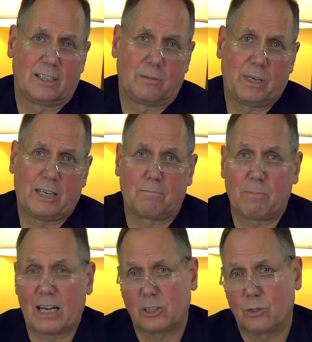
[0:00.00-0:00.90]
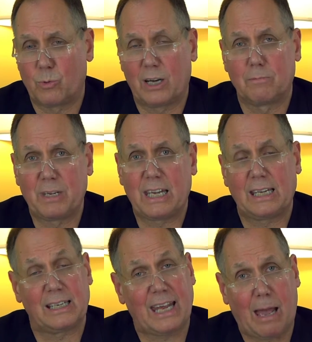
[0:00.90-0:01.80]
to be in mental
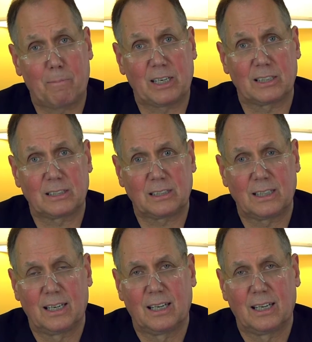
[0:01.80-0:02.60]
well-being and happiness.